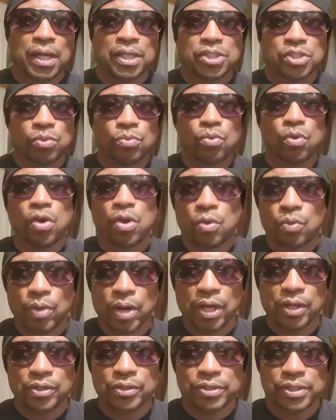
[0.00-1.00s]
to walk
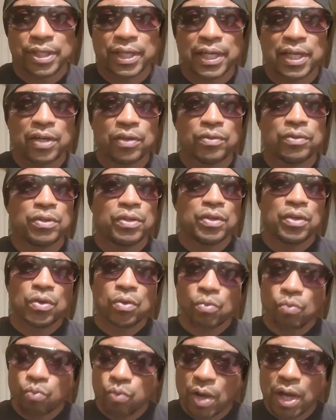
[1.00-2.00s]
Wilder down.
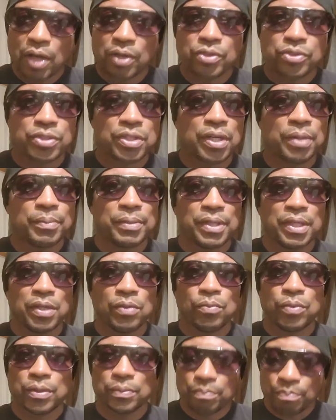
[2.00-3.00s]
Wilder's coming
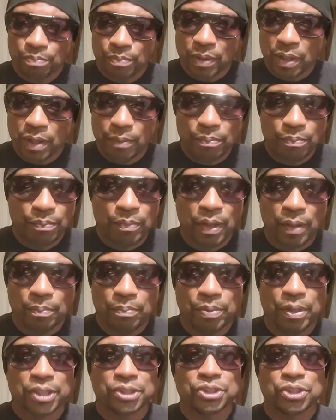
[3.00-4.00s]
in with a
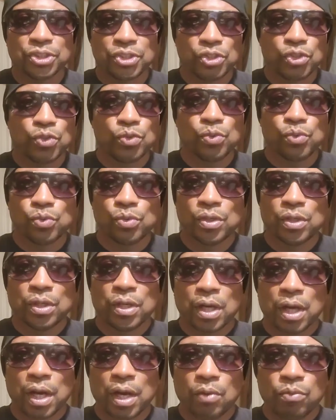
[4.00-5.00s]
bunch of new
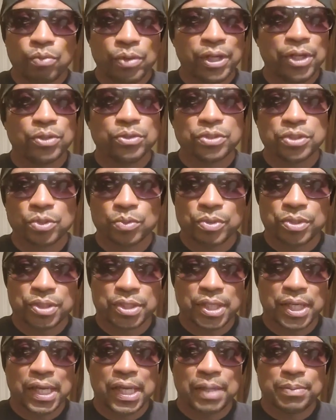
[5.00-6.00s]
wrinkles to his
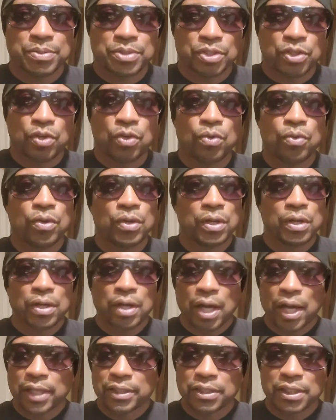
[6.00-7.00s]
game, so
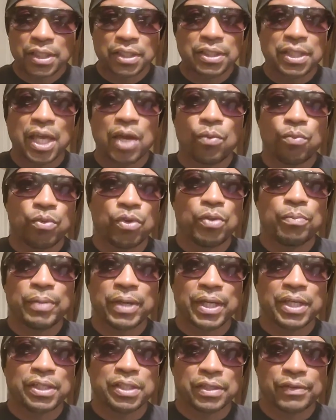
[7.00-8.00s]
I think that will
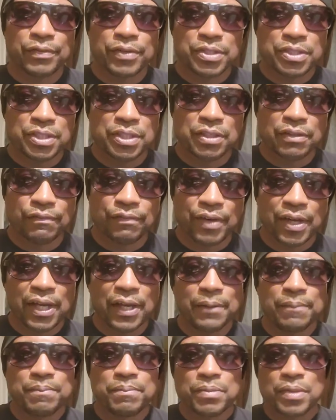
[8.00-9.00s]
make a difference in the
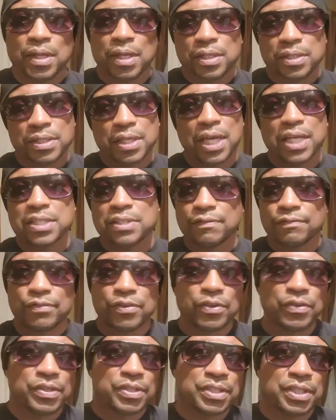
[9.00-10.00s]
fight. Tyson
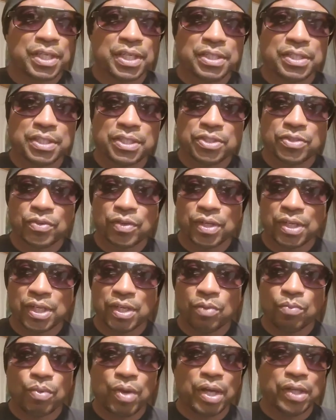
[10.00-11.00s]
Fury says he's going to
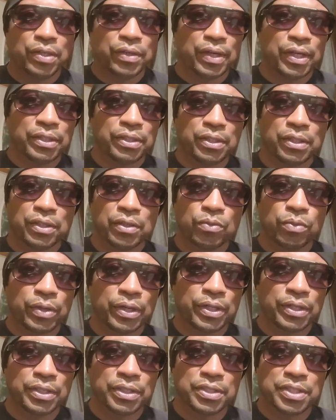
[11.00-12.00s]
get Wilder out there
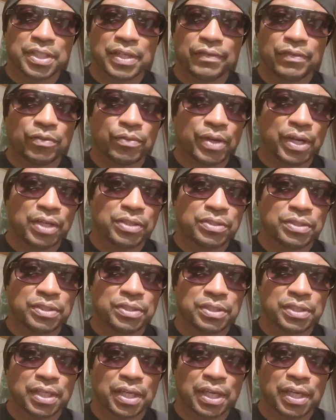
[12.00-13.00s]
quicker than seven rounds
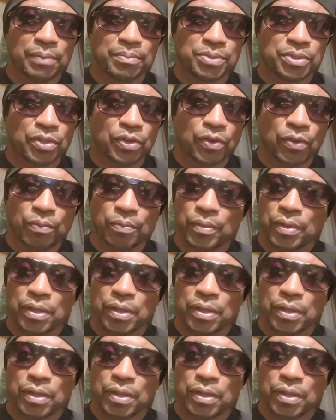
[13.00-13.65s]
this time, so